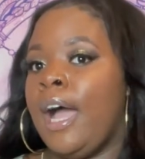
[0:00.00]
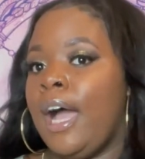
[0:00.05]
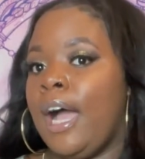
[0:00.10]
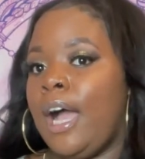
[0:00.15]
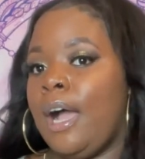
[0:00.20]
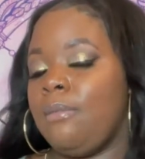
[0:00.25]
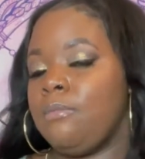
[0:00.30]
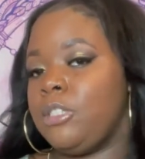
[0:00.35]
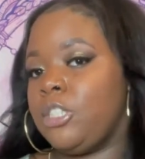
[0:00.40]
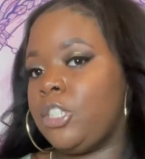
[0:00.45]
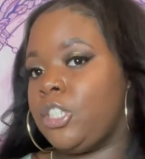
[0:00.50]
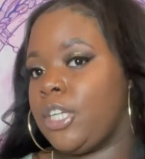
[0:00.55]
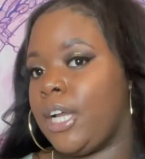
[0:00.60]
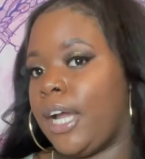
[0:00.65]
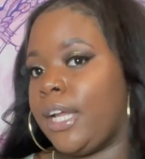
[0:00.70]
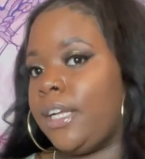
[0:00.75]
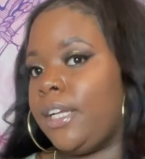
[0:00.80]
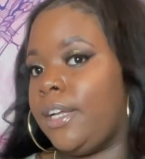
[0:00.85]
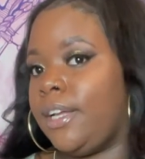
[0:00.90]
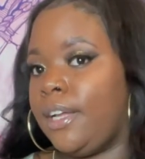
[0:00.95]
I'm just
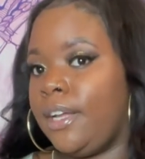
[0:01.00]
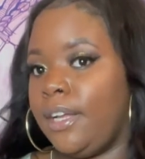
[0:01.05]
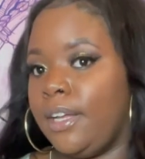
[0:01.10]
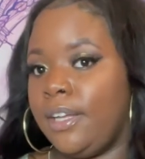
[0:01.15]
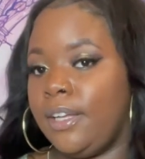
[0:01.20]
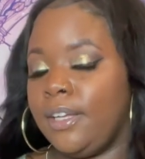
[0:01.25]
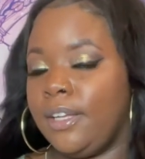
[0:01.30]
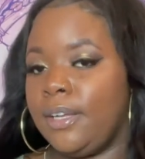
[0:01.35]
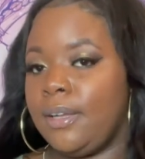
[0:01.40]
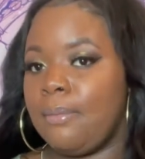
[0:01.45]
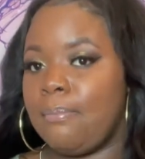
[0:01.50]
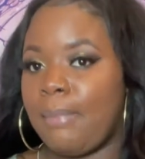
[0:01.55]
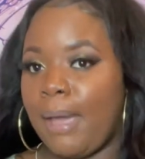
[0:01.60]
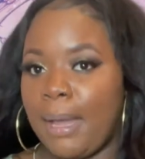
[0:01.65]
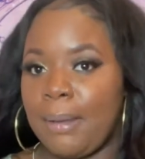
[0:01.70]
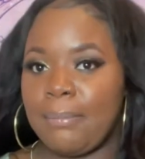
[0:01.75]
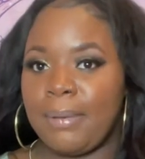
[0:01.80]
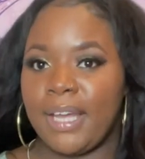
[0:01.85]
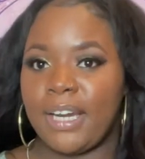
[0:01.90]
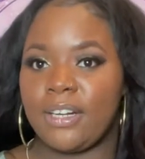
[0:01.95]
trying to
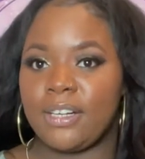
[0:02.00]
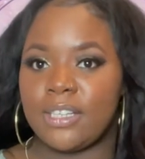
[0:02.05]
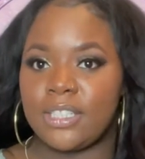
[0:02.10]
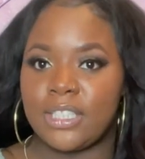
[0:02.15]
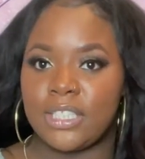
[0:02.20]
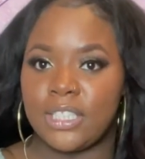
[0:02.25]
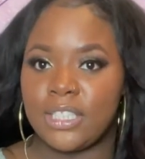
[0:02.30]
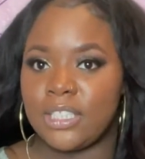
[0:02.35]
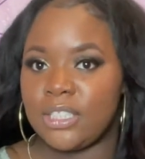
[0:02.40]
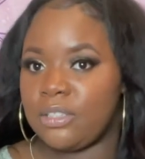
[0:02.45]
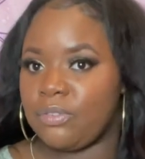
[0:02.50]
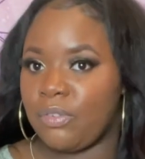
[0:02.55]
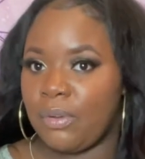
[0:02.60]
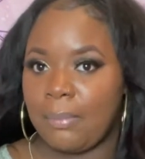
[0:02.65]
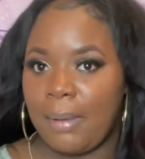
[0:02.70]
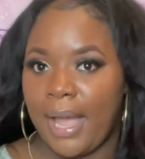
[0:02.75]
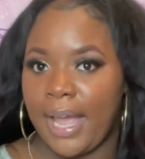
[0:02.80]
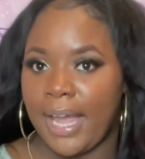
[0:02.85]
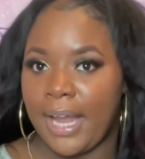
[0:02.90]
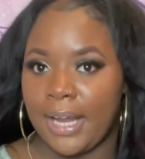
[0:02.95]
make better decisions for
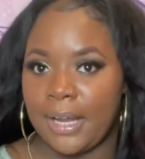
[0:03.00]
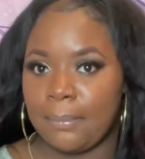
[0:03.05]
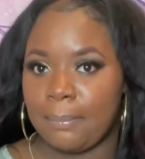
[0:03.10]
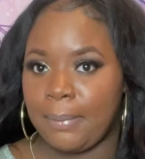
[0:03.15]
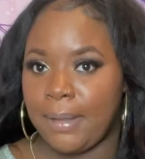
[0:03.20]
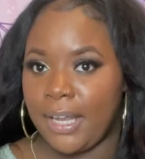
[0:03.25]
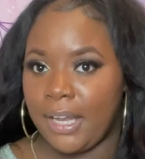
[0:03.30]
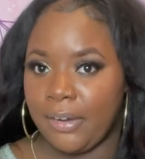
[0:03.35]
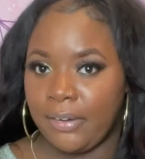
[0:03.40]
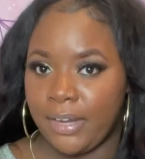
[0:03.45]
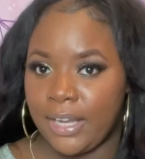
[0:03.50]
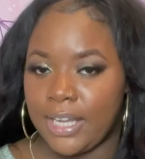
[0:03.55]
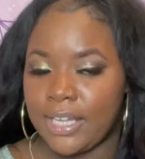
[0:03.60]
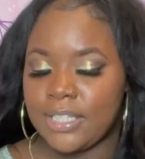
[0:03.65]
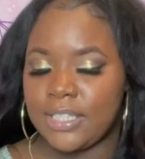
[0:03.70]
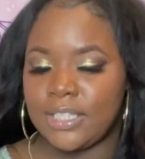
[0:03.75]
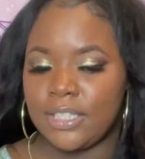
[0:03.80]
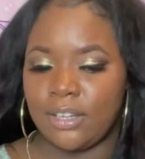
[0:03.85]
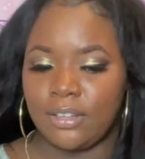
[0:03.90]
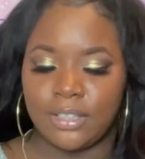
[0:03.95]
my hair,
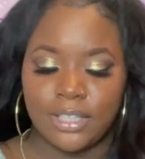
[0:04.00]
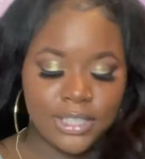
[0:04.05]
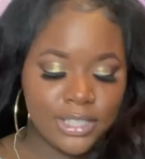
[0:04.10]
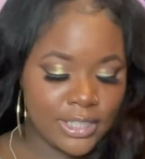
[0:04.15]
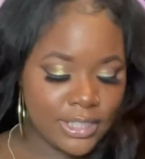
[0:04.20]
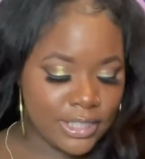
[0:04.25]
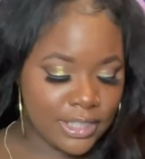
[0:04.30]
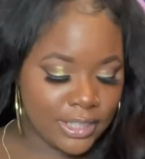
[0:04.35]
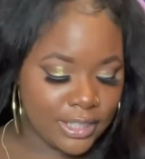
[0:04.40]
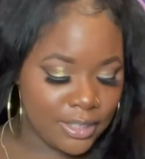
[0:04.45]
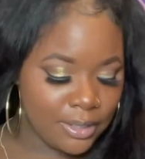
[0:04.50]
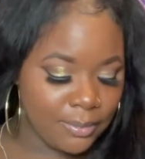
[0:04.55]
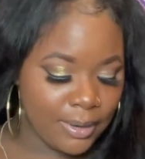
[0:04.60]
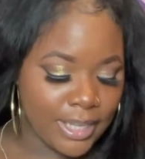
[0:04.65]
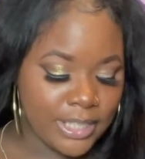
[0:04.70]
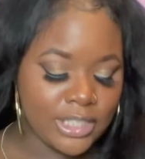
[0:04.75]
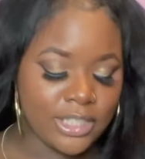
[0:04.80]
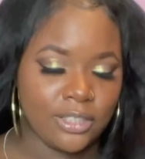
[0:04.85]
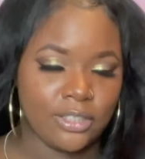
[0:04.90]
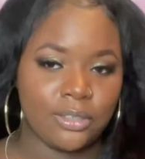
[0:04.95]
period. So this is a good
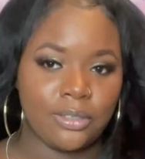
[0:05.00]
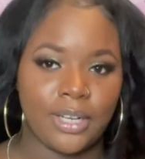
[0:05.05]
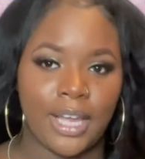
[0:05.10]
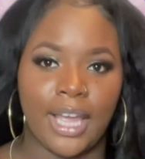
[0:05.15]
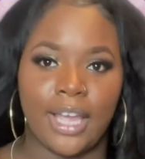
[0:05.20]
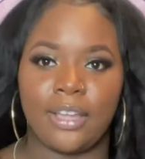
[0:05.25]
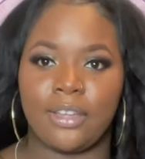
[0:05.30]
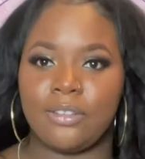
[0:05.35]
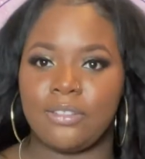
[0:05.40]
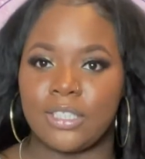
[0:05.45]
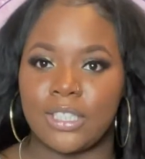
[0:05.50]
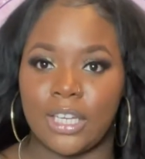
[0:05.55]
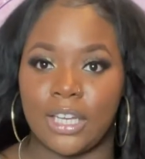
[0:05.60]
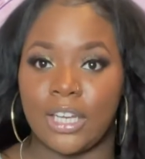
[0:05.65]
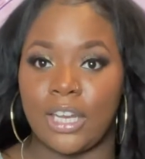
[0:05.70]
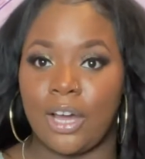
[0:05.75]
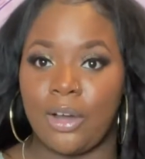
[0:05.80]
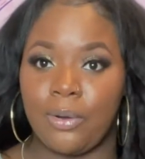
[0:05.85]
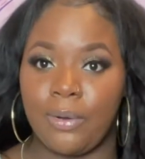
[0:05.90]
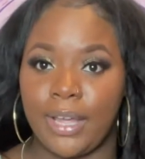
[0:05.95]
way to do that,
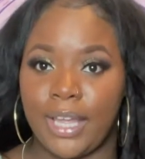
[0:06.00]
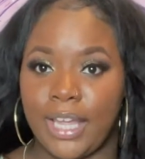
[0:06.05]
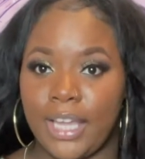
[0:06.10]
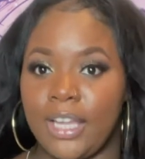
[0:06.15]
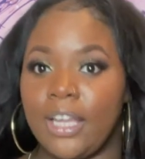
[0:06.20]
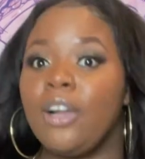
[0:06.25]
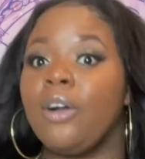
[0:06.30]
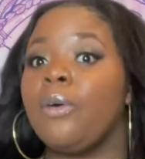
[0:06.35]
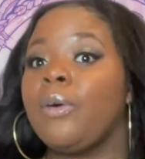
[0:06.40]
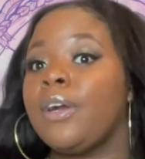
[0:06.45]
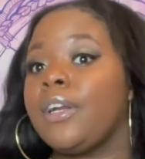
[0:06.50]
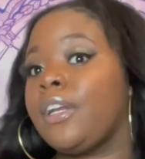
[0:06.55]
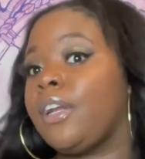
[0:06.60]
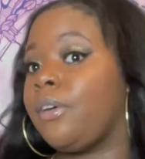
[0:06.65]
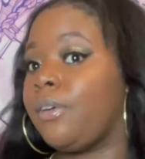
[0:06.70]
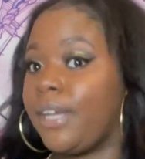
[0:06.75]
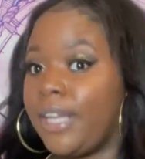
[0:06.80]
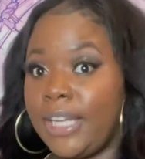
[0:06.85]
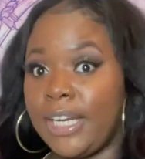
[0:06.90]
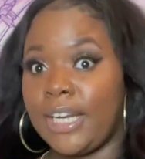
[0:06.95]
using low heat or
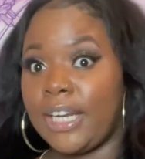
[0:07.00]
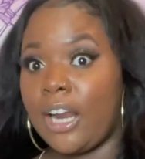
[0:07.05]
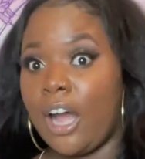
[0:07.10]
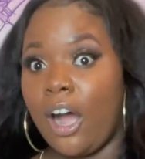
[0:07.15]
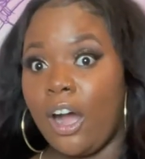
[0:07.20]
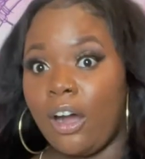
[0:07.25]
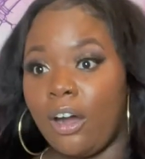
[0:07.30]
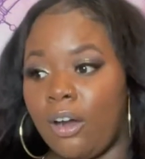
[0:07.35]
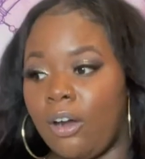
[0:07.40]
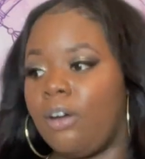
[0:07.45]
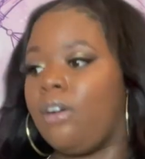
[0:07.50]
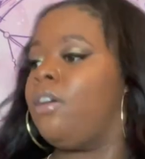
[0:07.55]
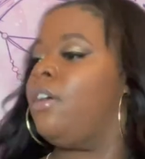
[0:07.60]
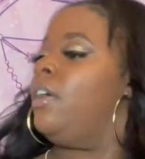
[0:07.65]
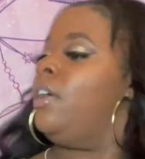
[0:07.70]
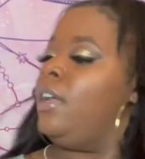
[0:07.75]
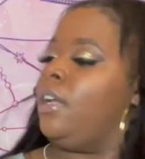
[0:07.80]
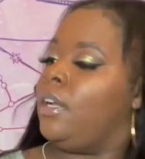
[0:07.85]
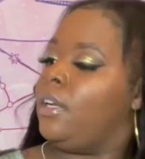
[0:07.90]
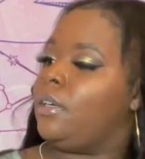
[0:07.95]
no heat at all,
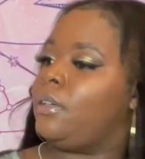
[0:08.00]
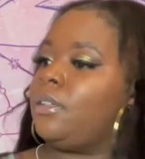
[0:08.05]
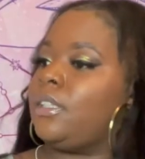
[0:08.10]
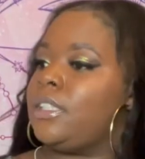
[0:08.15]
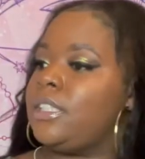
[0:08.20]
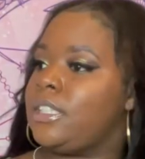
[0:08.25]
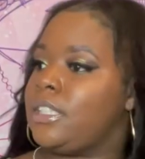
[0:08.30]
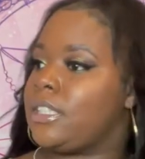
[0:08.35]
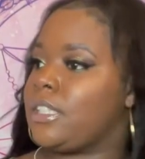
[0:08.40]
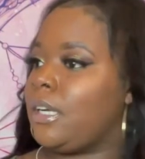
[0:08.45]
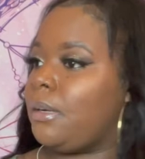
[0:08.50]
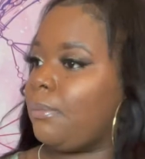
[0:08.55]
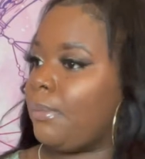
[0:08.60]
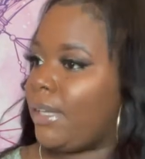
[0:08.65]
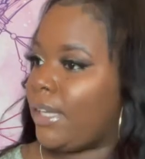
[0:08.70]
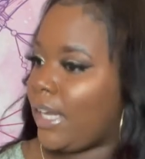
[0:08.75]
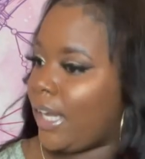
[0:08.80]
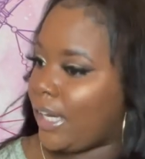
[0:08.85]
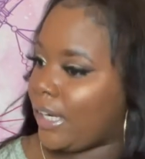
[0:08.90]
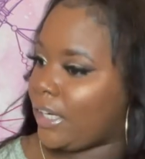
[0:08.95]
which is gonna
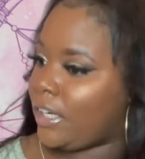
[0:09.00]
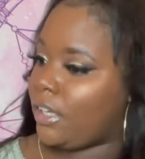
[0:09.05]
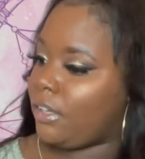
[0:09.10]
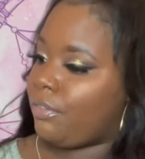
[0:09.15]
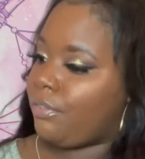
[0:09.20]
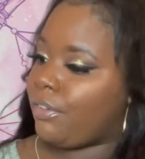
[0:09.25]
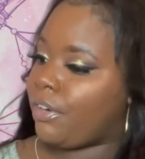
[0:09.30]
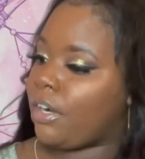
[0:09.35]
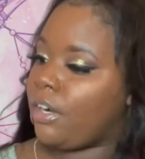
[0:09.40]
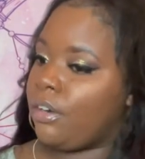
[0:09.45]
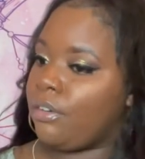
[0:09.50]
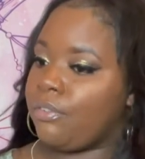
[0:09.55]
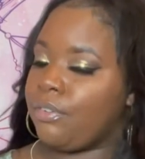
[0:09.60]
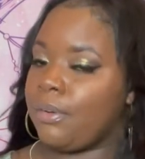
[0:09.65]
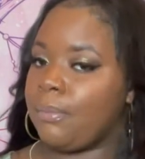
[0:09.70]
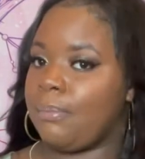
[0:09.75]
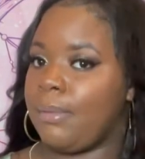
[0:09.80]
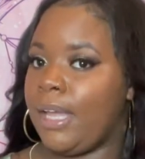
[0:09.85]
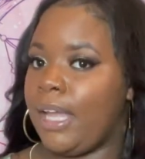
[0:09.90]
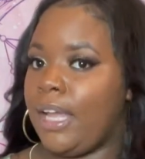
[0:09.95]
be kind of difficult
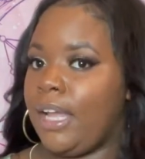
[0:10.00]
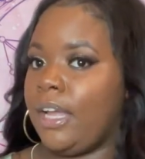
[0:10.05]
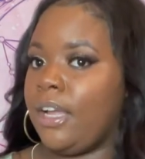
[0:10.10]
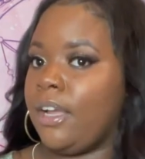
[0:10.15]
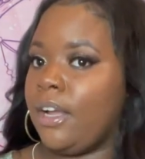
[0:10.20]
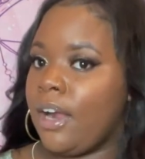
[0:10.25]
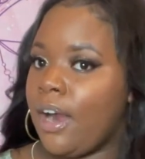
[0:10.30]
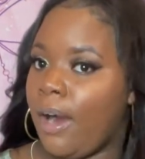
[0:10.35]
for me.